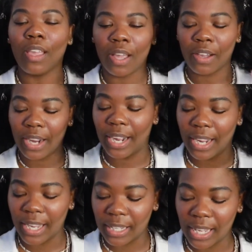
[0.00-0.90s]
All
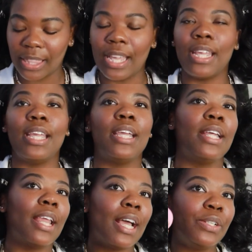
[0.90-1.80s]
right, and let that
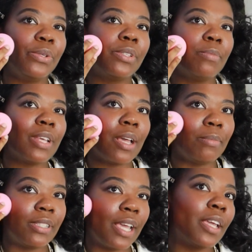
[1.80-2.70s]
in. I do
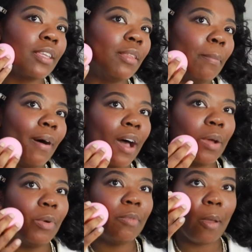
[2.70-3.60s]
sometimes take the
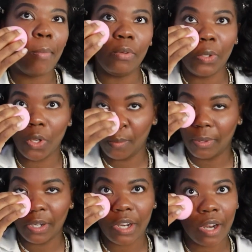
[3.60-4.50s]
bottom of my beauty
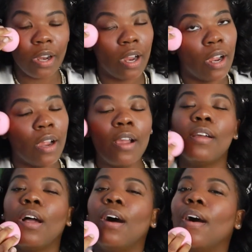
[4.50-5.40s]
blender,
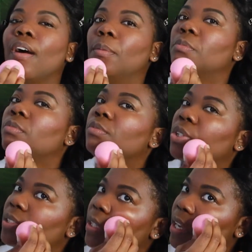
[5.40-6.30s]

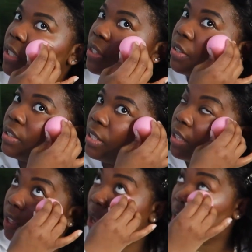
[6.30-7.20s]
just in case there's any
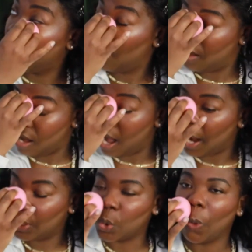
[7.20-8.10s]
like
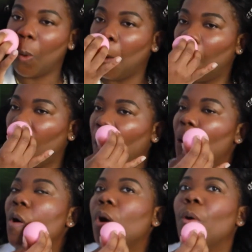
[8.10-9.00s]
actual
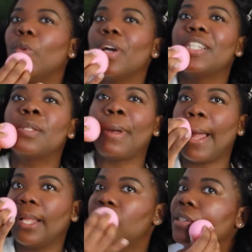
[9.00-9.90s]
wet
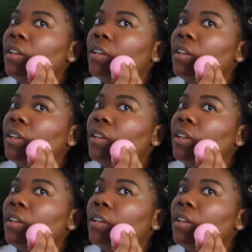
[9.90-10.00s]
spots